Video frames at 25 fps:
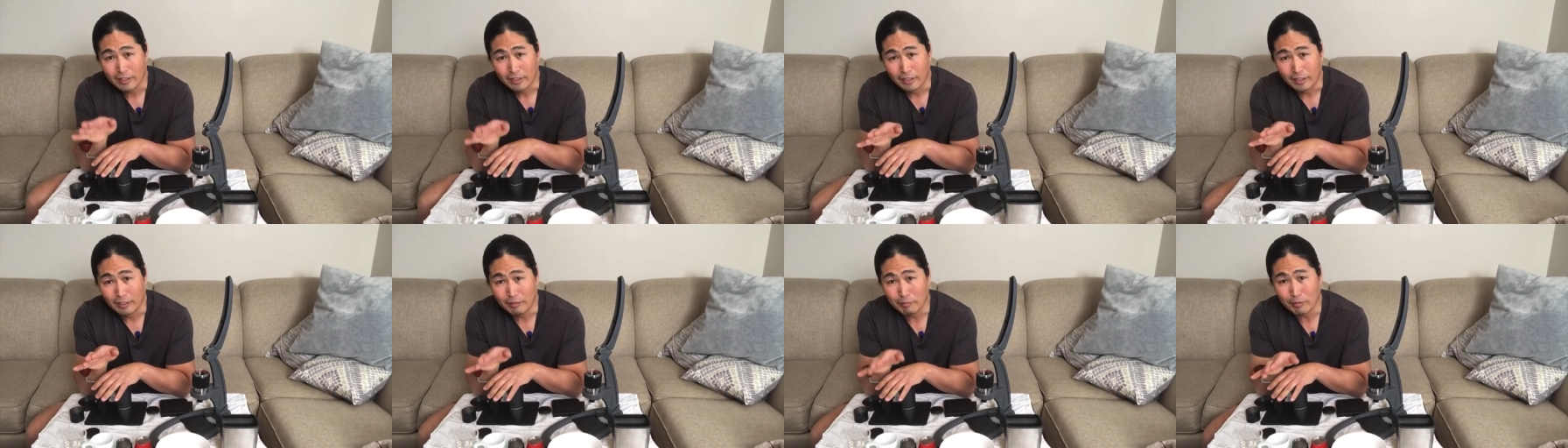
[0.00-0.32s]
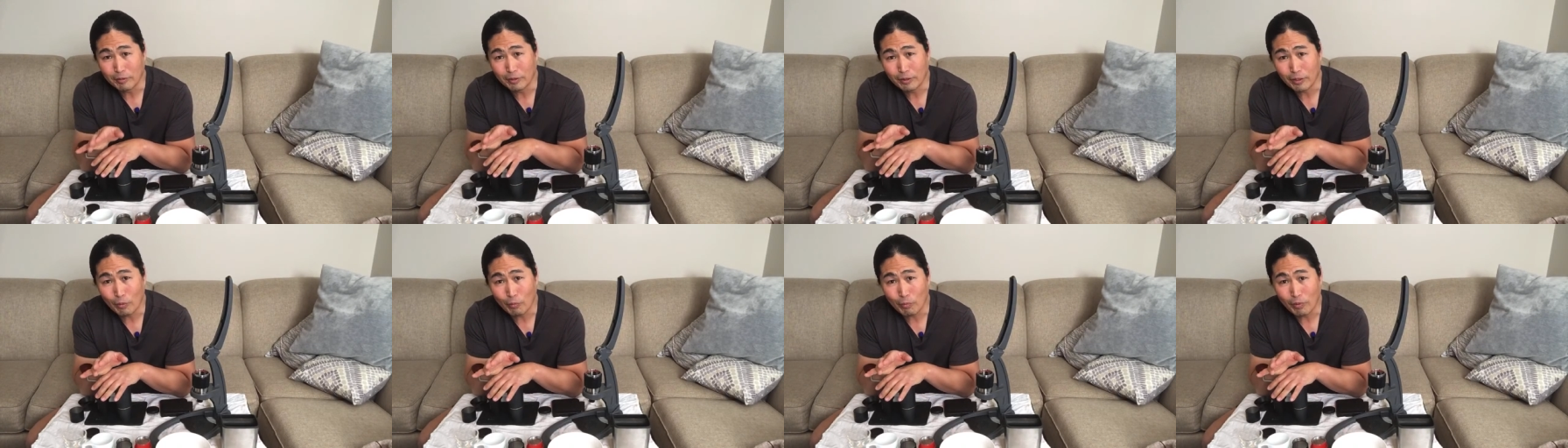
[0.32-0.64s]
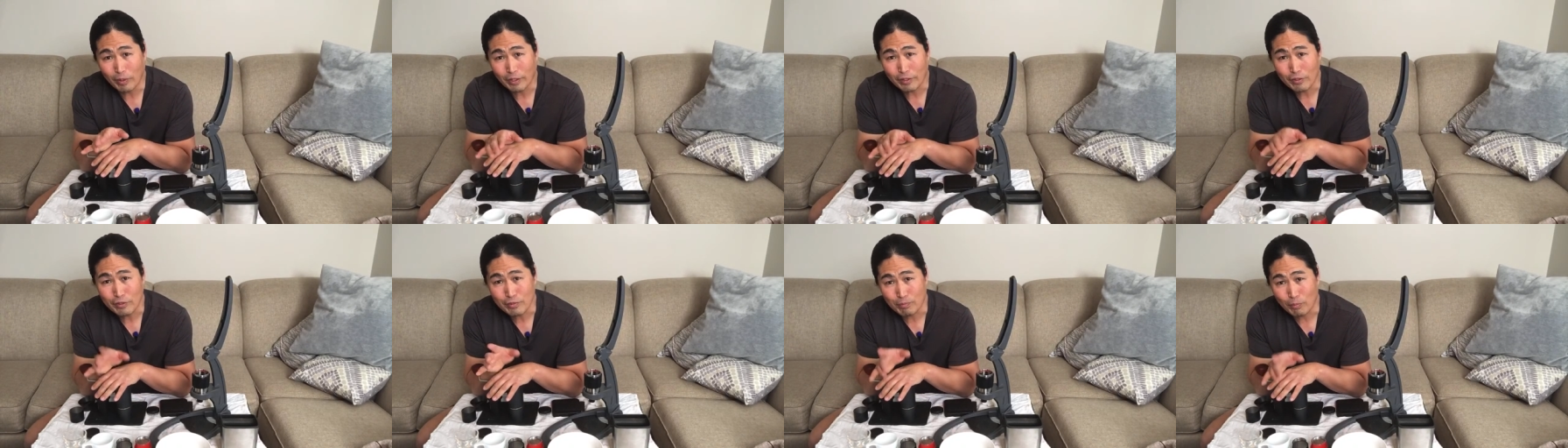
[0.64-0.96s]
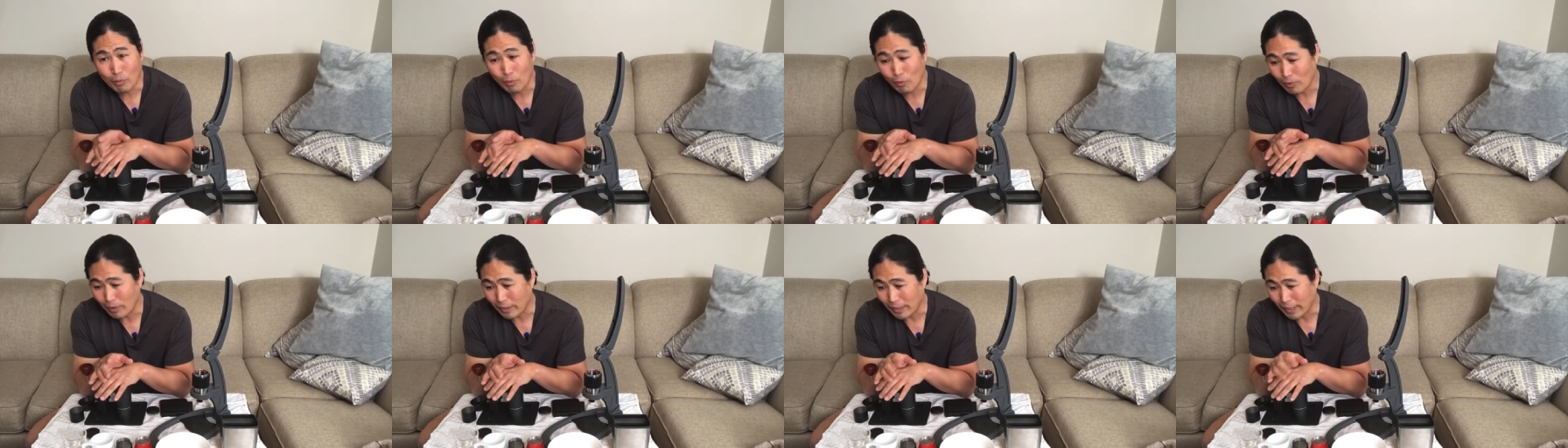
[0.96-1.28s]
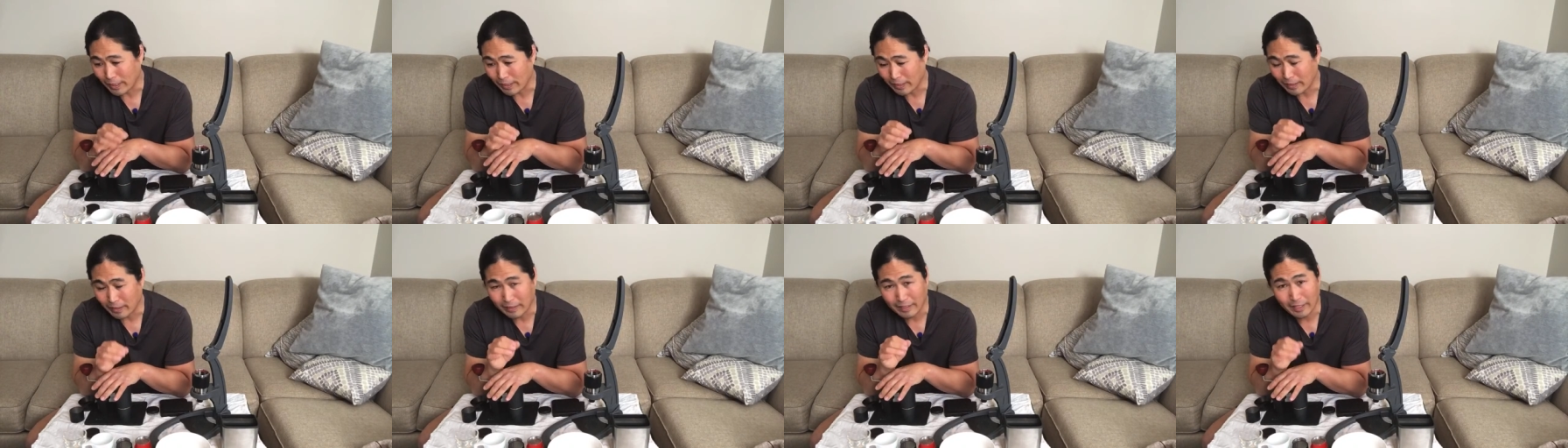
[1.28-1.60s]
Even though water is
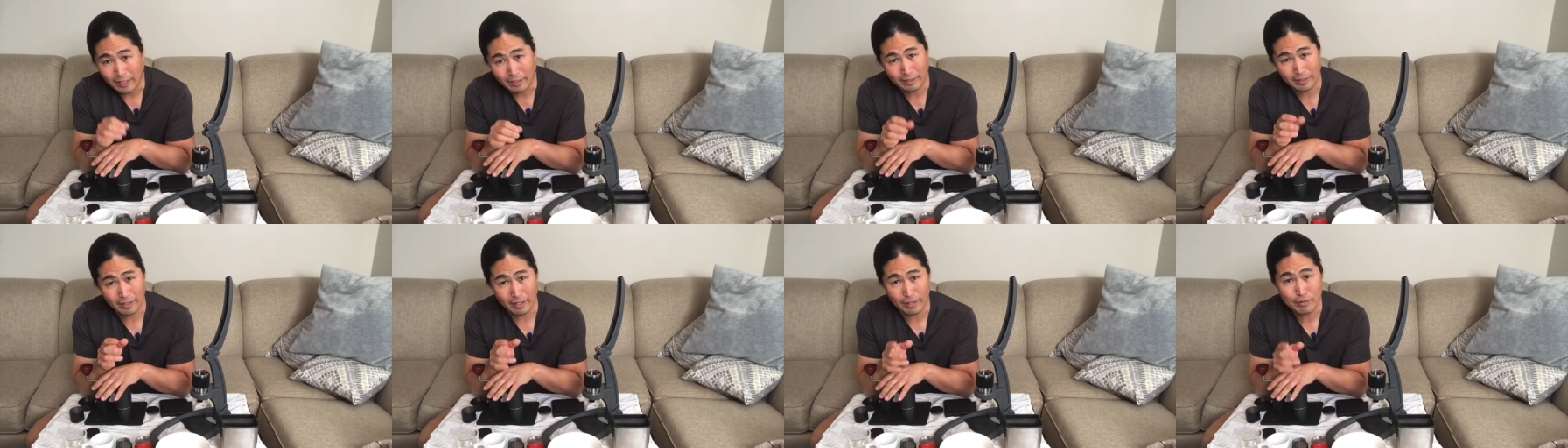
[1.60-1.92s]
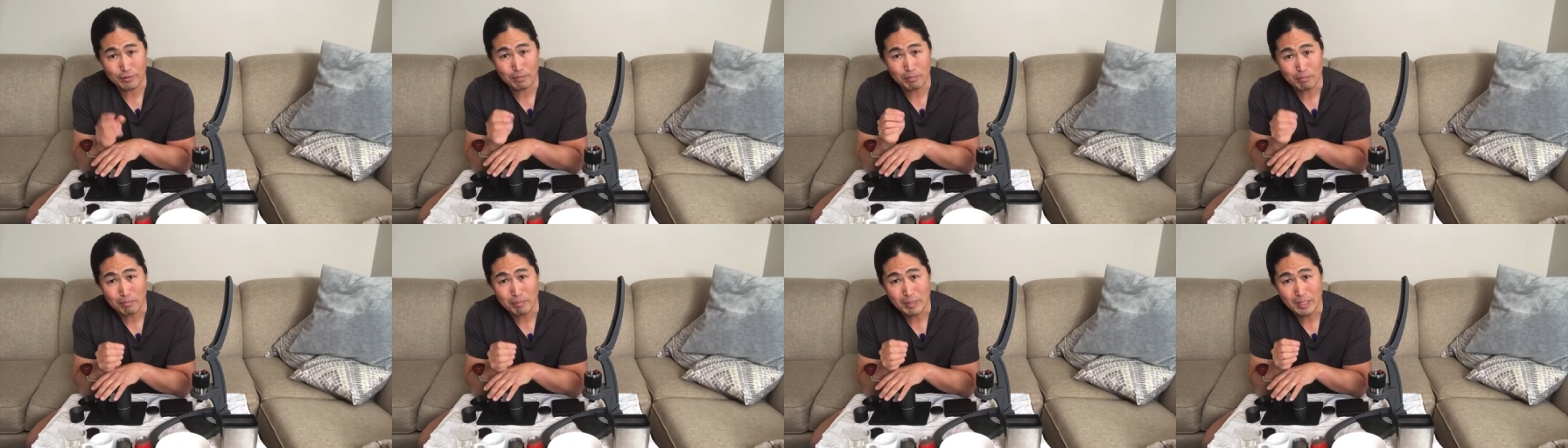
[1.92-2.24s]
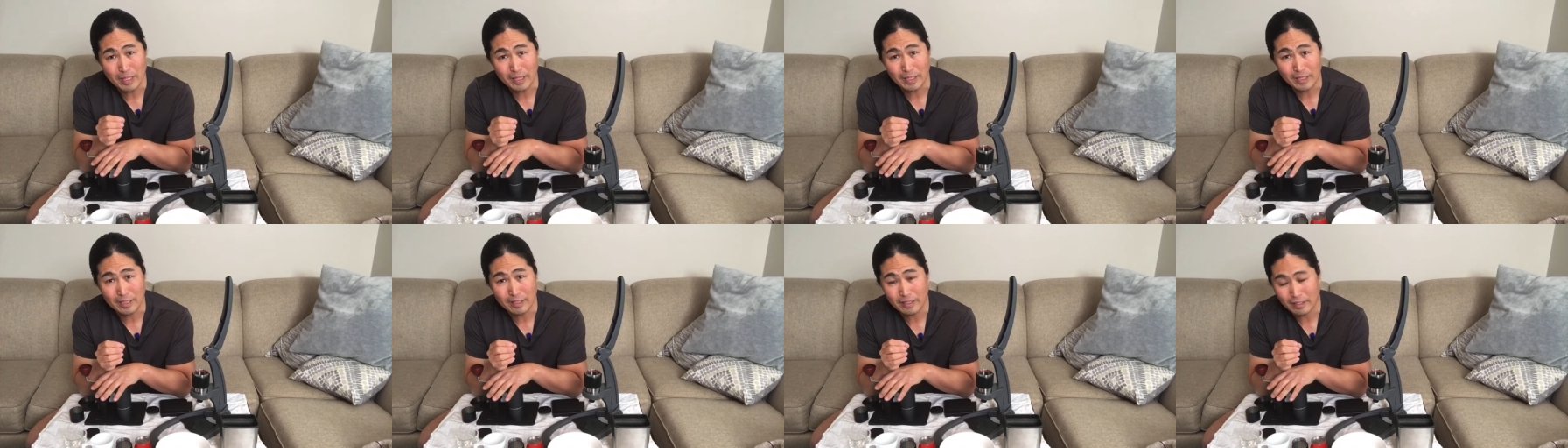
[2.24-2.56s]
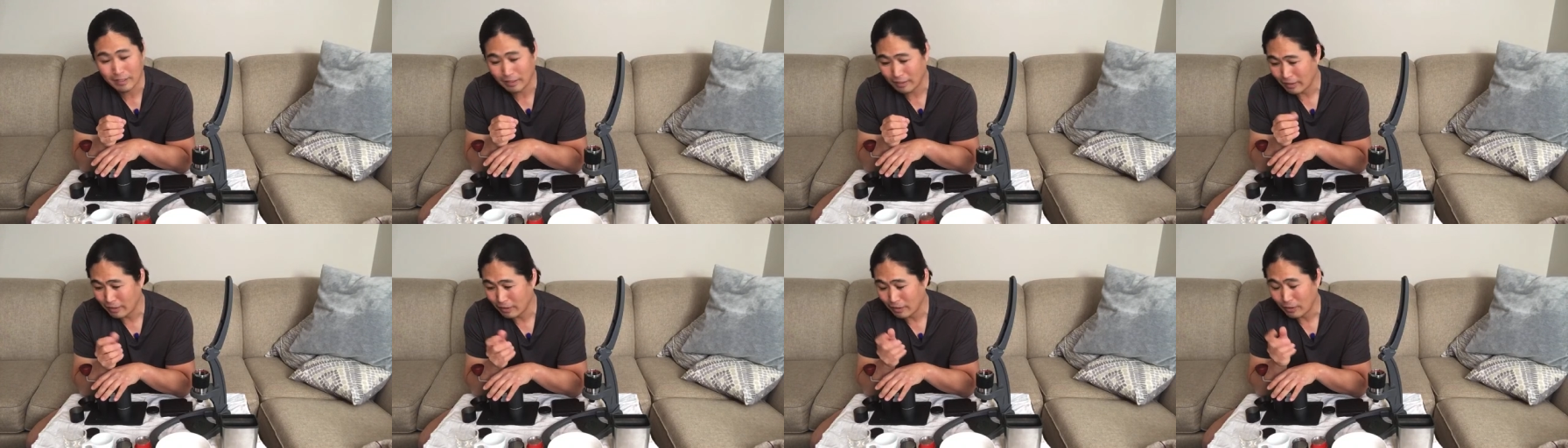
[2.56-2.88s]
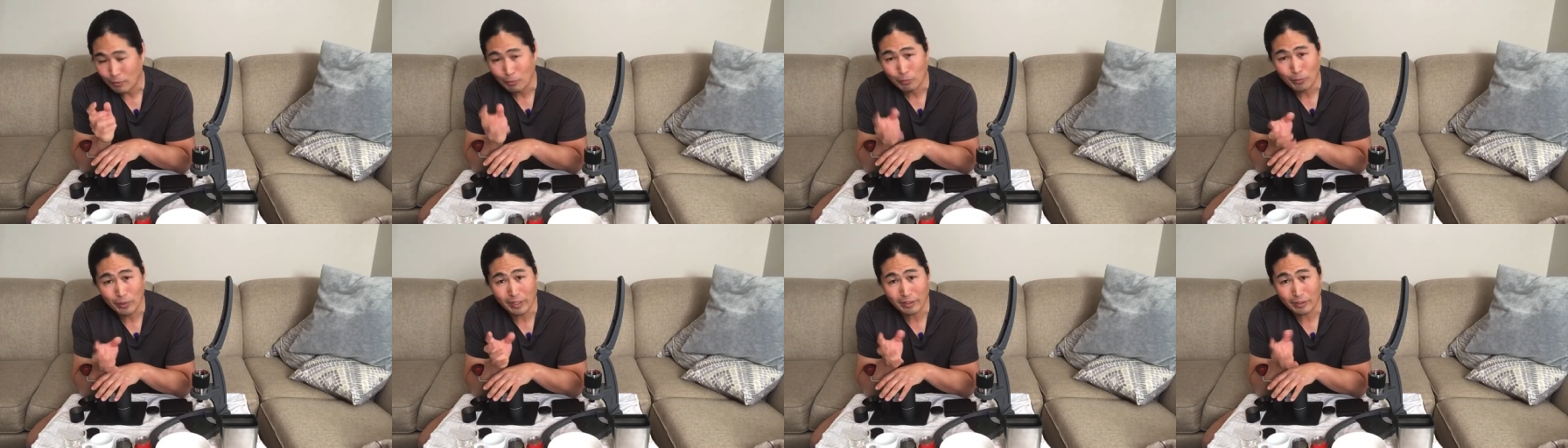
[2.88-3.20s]
boiling, that doesn't mean
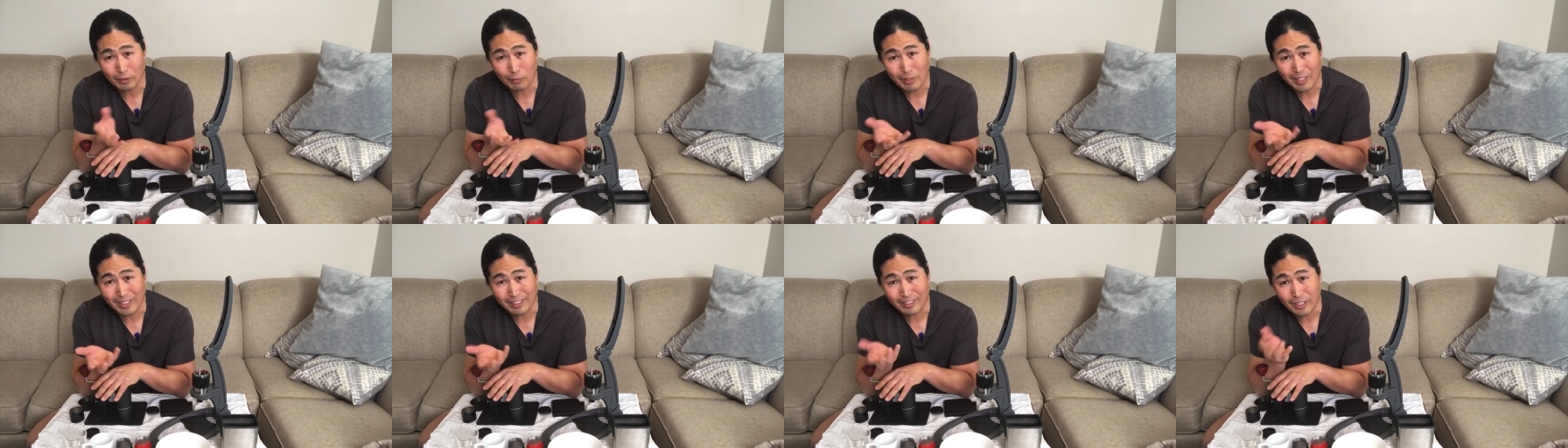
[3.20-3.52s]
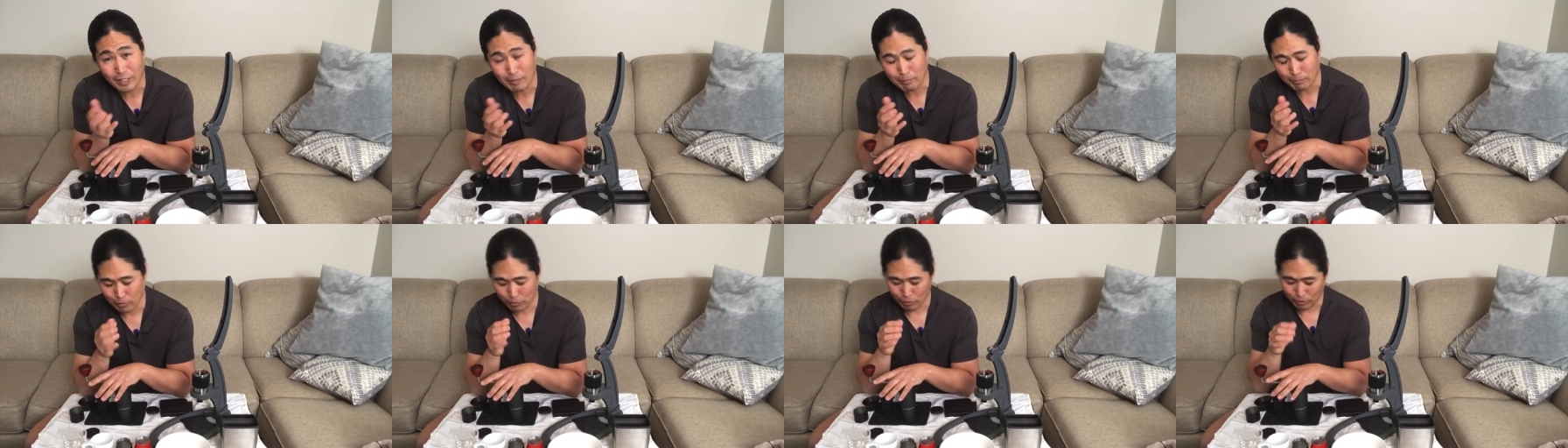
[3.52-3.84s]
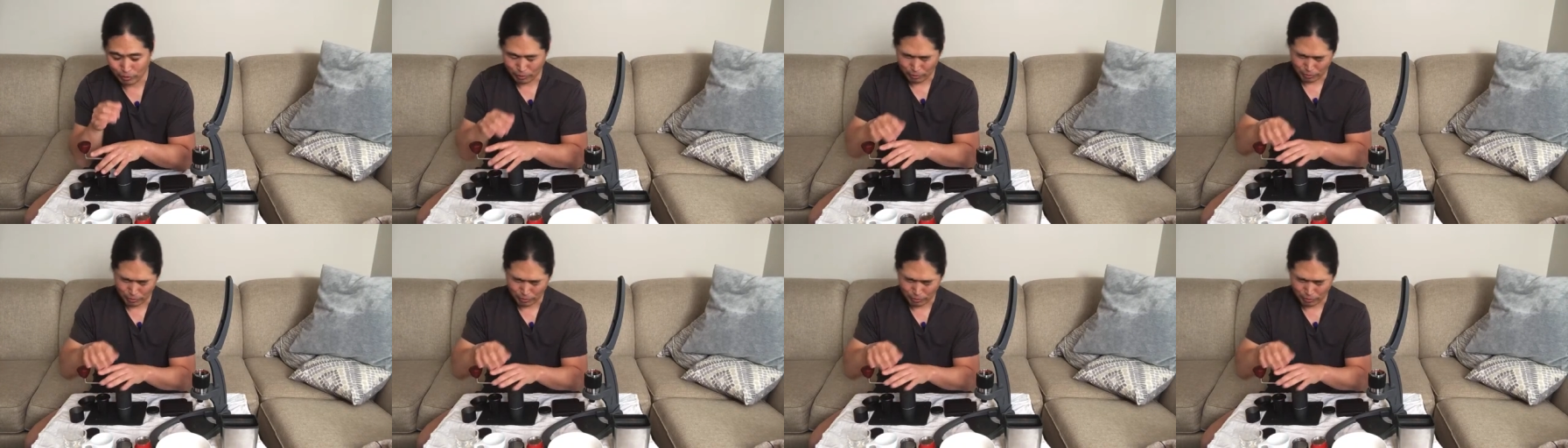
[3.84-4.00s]
we're at the right temperature.